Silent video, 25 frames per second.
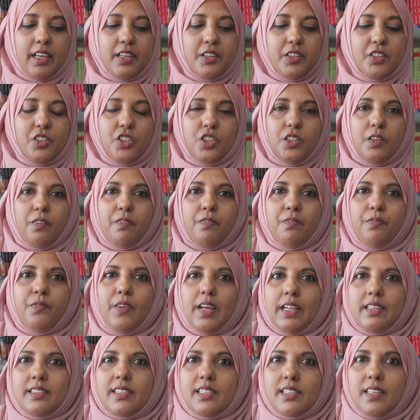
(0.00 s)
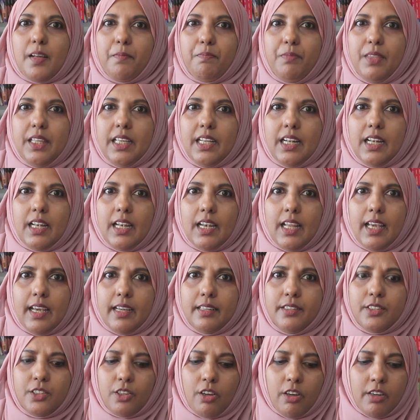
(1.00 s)
She felt something
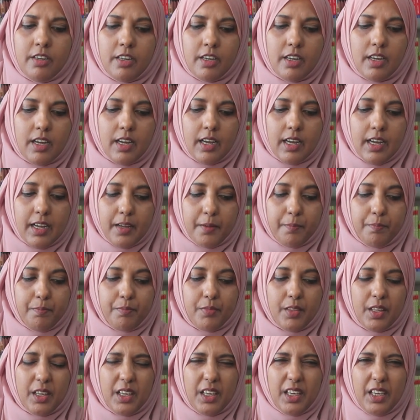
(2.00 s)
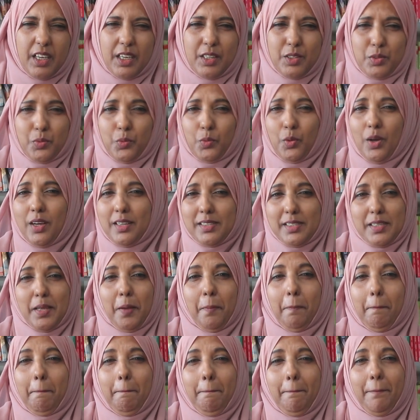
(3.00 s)
land on her arm. It was
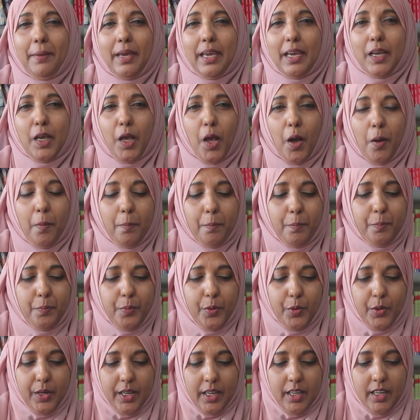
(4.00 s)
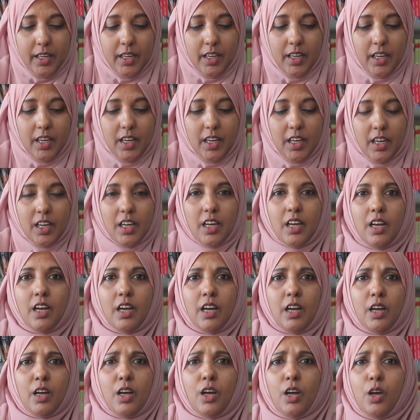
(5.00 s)
a big booger.
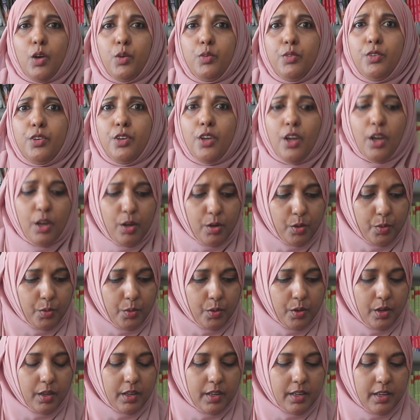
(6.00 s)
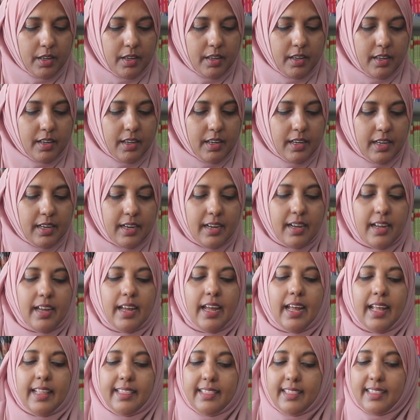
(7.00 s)
Oh no!
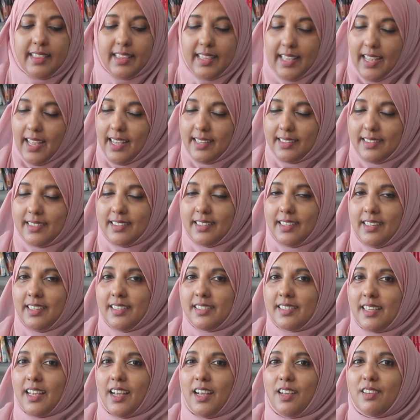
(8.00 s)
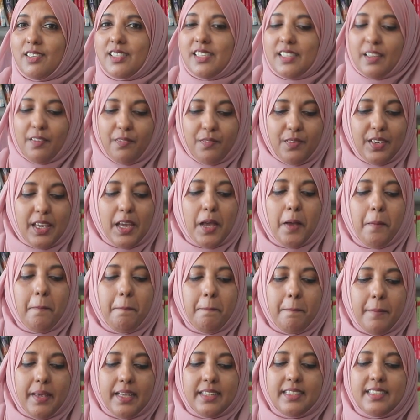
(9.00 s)
And that is how Safiyya
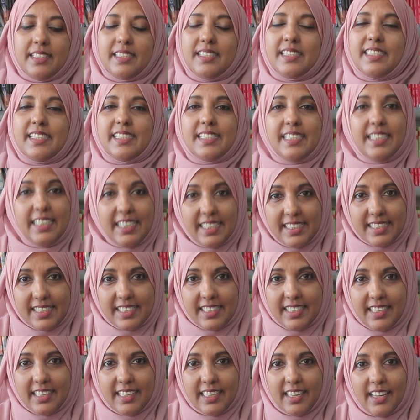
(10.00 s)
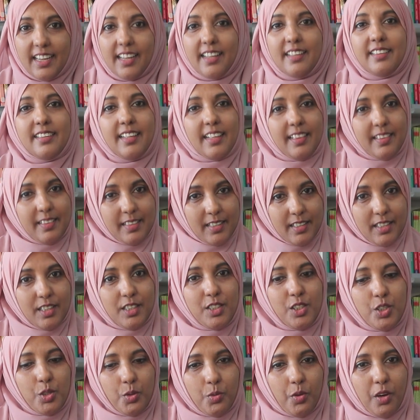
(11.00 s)
met Sneezy, the
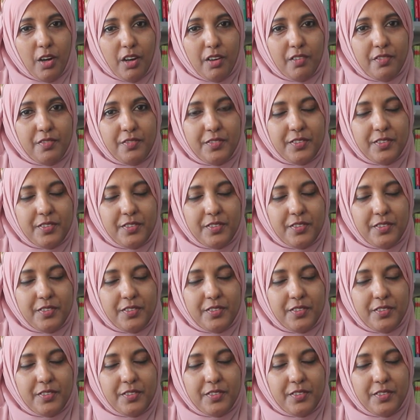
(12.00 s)
third dwarf.